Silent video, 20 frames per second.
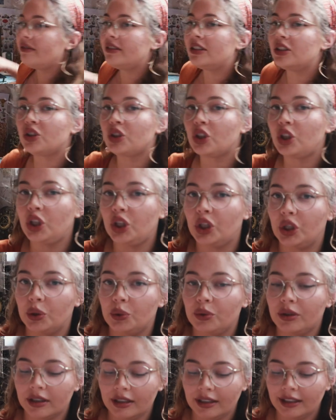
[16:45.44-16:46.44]
have this
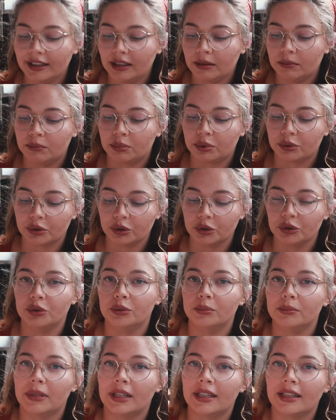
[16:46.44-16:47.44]
cute little
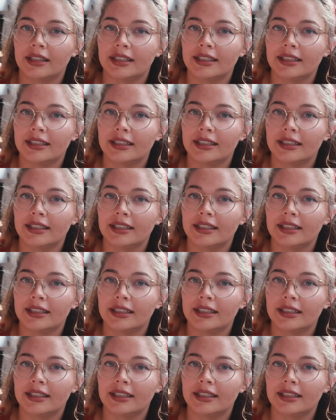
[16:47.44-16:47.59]
broom.